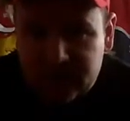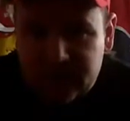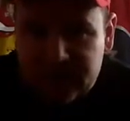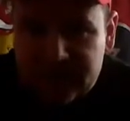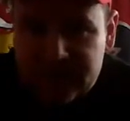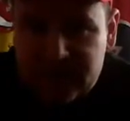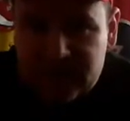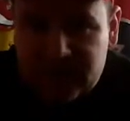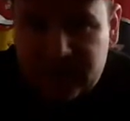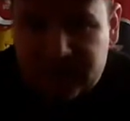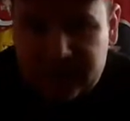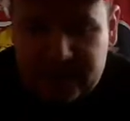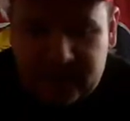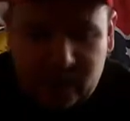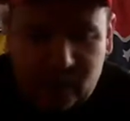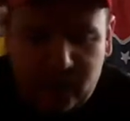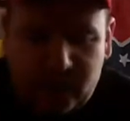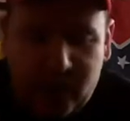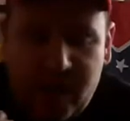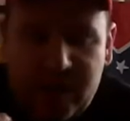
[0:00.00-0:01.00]
Is you
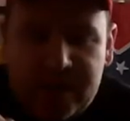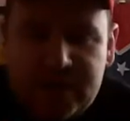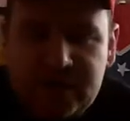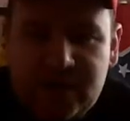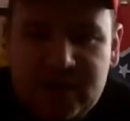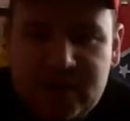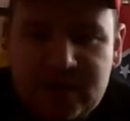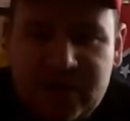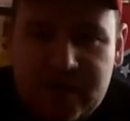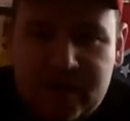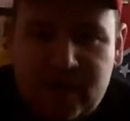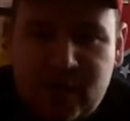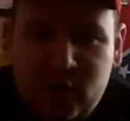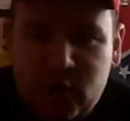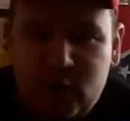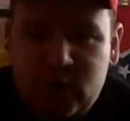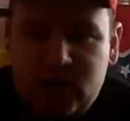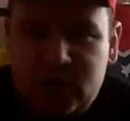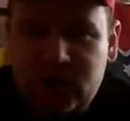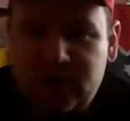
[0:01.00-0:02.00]
know the ISIS? They
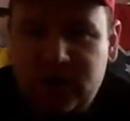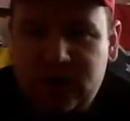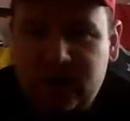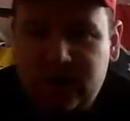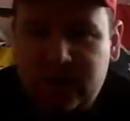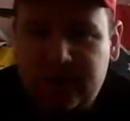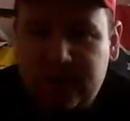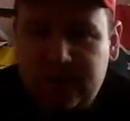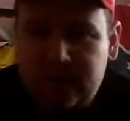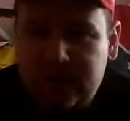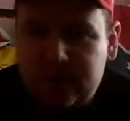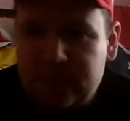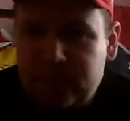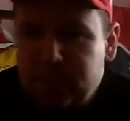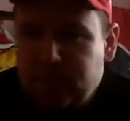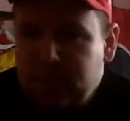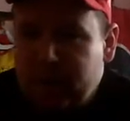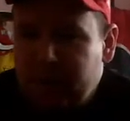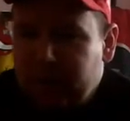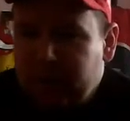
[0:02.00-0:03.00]
pushed the
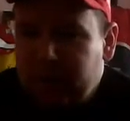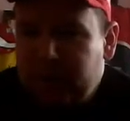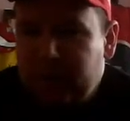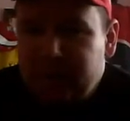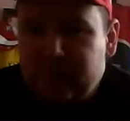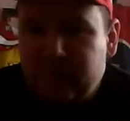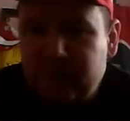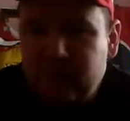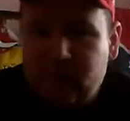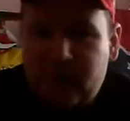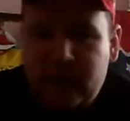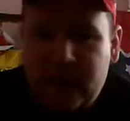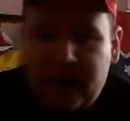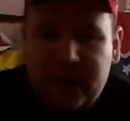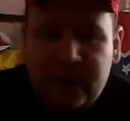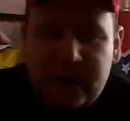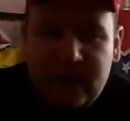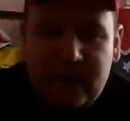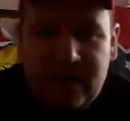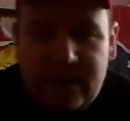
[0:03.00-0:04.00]
people out of Iraq.